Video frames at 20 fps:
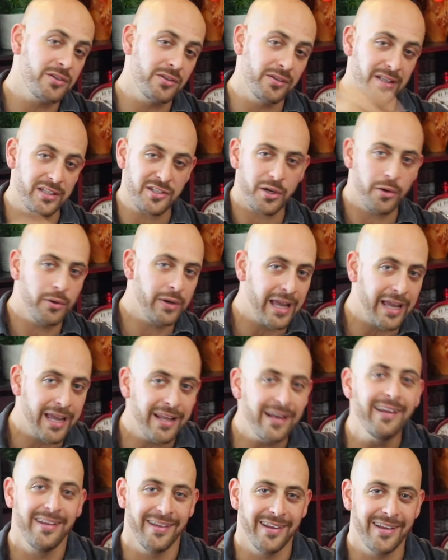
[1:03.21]
So let's go
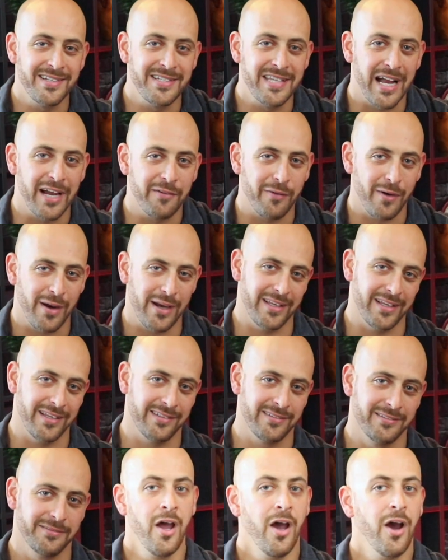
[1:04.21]
ahead and dive right in.
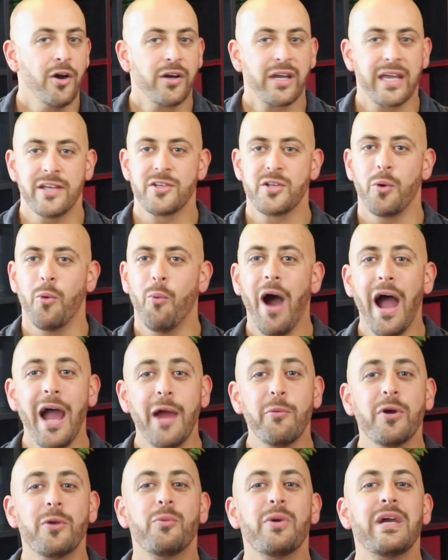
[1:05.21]
Okay, so
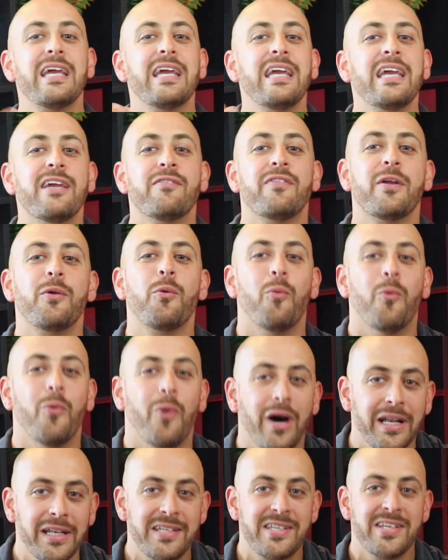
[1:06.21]
why would we even
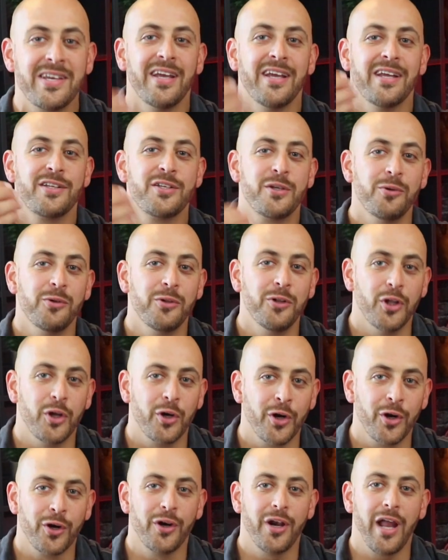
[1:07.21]
want to
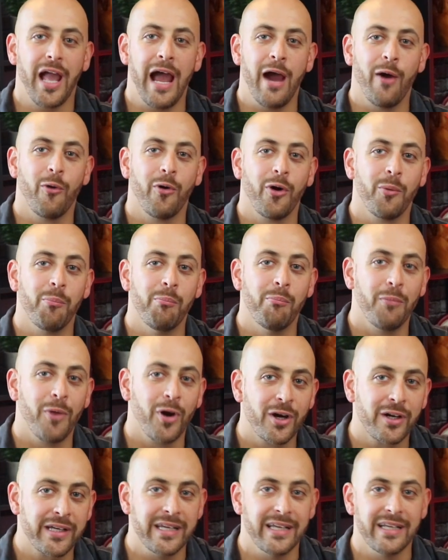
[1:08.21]
learn our
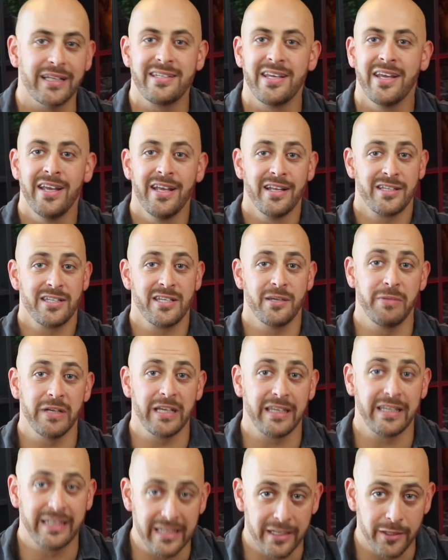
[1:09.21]
market to
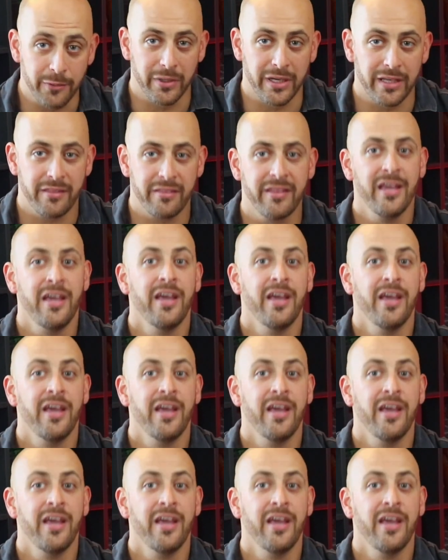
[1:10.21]
begin with?